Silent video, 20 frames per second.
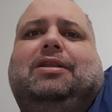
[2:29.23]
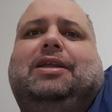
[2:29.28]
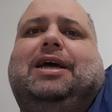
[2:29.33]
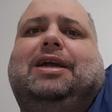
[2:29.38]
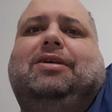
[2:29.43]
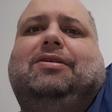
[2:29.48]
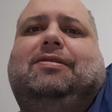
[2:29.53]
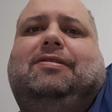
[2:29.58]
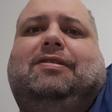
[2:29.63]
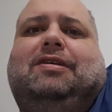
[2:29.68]

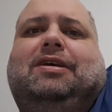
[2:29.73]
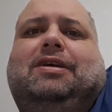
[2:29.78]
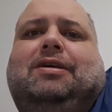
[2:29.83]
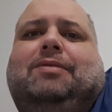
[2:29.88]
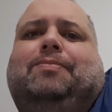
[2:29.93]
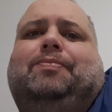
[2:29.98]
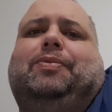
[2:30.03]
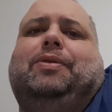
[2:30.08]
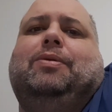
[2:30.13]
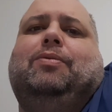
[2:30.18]
Then you
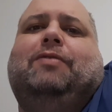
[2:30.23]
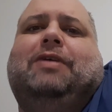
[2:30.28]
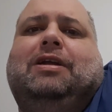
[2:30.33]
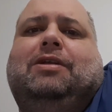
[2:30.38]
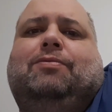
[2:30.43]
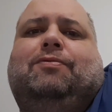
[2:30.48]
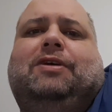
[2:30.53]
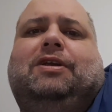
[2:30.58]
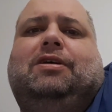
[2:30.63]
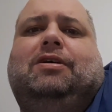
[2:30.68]
see
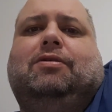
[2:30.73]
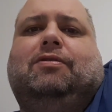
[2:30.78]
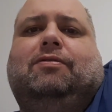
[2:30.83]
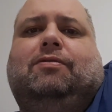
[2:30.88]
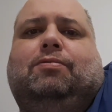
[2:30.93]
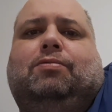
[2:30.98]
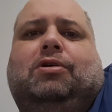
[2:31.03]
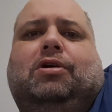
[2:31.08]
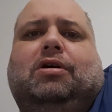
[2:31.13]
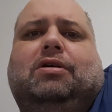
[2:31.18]
what
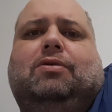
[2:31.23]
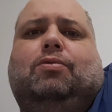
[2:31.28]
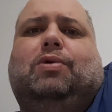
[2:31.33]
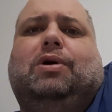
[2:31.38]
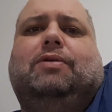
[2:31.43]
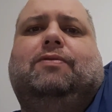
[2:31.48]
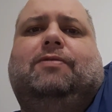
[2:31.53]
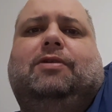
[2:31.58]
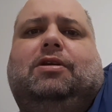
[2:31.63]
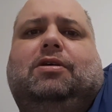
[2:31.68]
videos work,
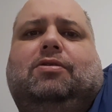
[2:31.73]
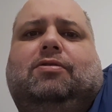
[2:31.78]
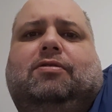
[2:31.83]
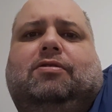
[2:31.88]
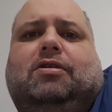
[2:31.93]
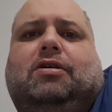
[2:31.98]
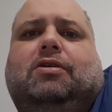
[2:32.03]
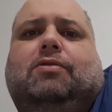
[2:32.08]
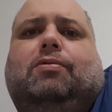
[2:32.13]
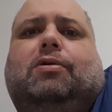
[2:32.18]
what
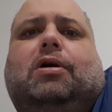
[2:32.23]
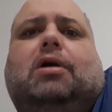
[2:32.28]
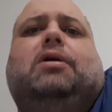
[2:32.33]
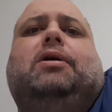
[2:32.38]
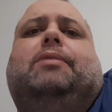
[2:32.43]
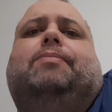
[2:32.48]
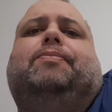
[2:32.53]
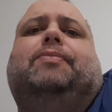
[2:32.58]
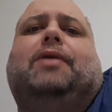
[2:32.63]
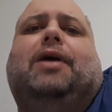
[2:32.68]
videos don't
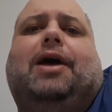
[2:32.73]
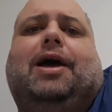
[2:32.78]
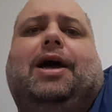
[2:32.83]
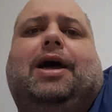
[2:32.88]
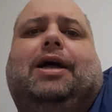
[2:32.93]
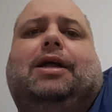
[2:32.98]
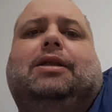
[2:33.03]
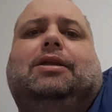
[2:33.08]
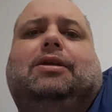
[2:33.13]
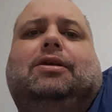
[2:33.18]
work,
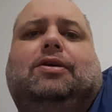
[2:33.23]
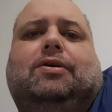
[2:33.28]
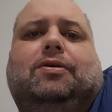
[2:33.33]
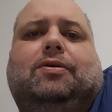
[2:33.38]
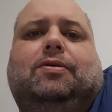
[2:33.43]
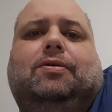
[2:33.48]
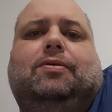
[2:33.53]
and